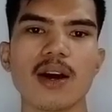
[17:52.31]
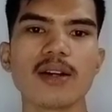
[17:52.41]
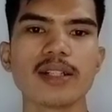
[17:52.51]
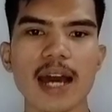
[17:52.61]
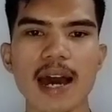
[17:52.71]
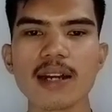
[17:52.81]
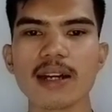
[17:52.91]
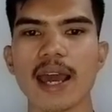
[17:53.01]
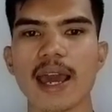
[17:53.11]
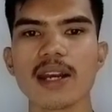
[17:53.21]
On the other
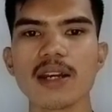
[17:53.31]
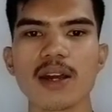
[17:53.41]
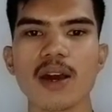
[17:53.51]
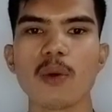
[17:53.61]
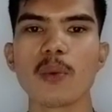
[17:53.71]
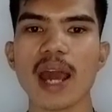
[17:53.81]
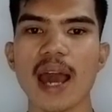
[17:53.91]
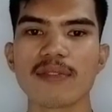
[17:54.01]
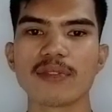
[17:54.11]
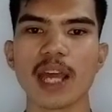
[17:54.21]
hand, we
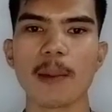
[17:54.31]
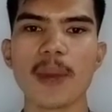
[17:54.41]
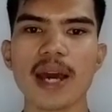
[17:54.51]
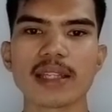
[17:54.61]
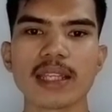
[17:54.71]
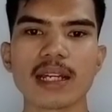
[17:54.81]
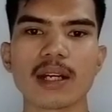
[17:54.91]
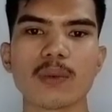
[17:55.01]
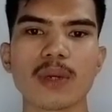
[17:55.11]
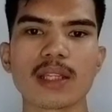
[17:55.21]
have diabetic
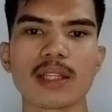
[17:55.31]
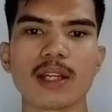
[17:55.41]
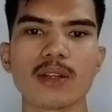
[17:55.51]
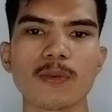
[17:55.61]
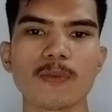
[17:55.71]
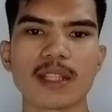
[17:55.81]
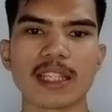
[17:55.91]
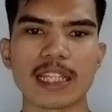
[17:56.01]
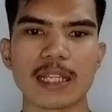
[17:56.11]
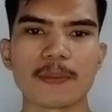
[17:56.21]
retinopathy